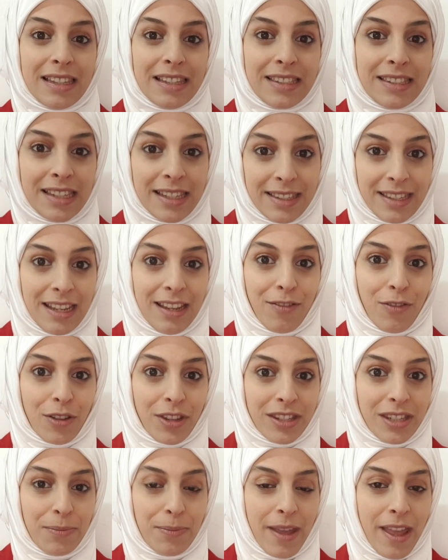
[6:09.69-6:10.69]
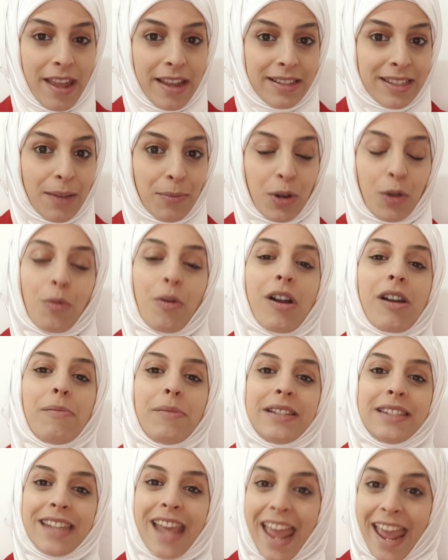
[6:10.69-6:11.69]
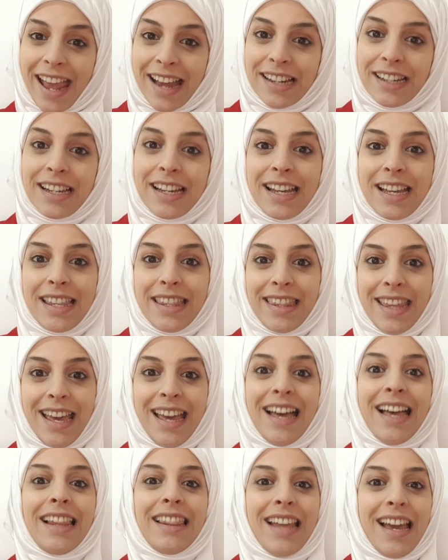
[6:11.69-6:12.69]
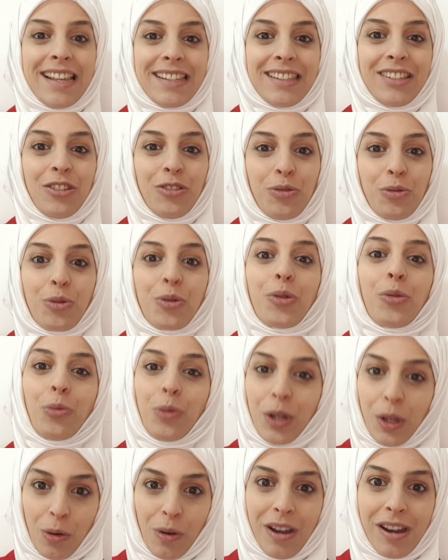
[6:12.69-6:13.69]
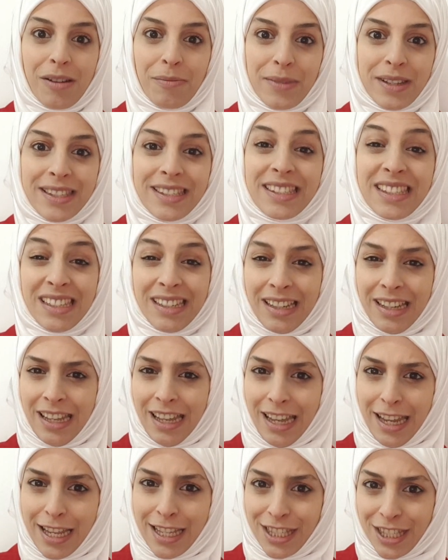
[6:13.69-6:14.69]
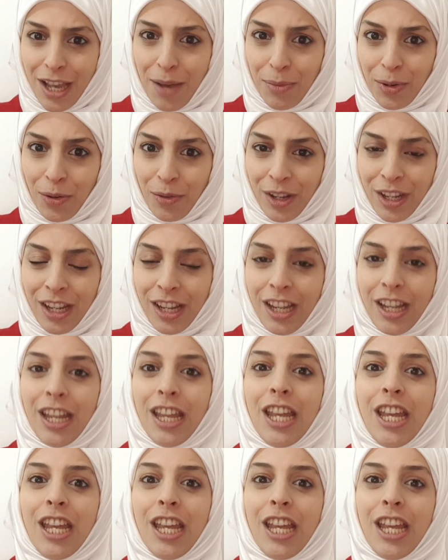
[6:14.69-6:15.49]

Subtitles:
sitting for the CPA exam requirements and the licensure requirements. In summary,